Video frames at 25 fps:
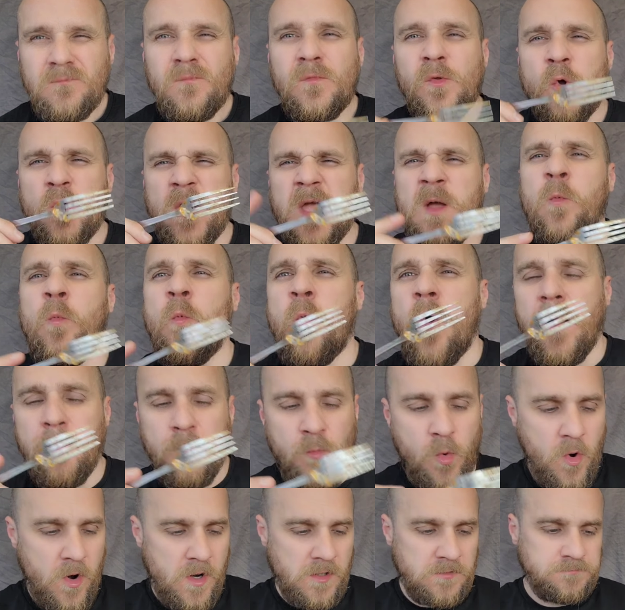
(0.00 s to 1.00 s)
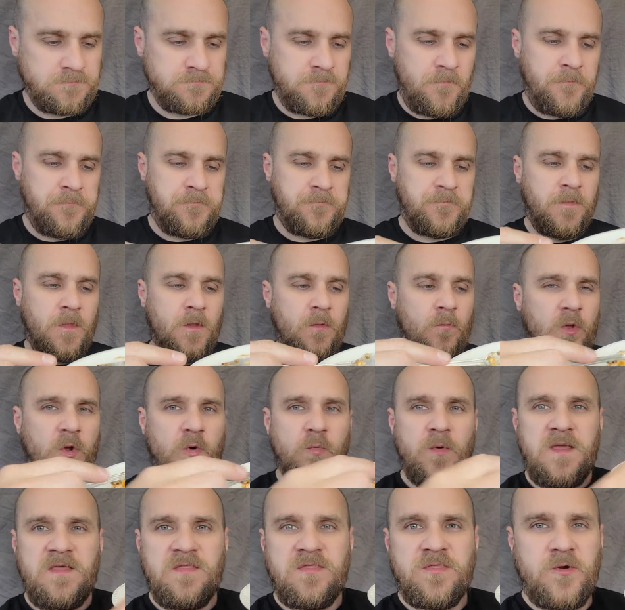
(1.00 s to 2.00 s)
Okay, one more. We'll go
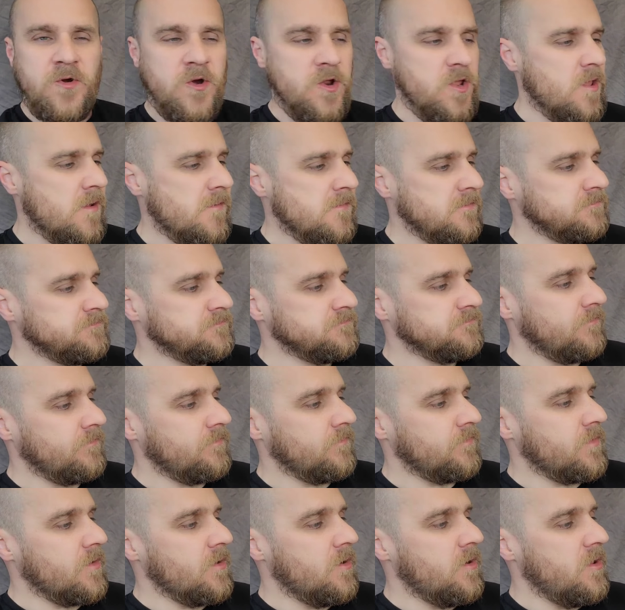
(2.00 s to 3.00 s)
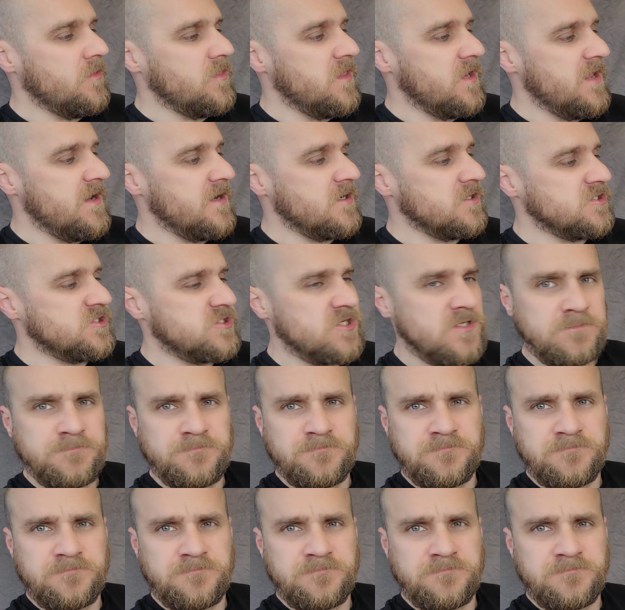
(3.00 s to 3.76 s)
right through all the layers.